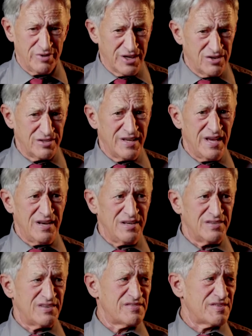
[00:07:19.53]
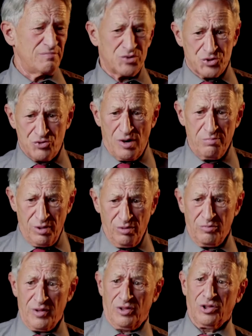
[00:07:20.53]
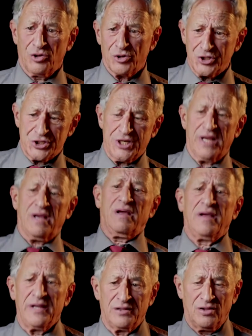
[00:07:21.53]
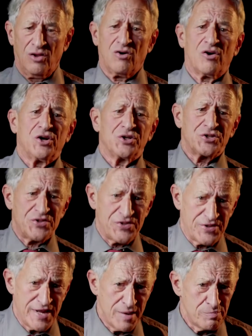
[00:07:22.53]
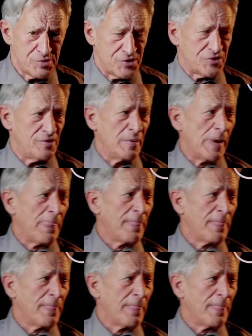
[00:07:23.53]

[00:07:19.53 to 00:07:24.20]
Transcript: We could get into some trouble with lurching in large steps.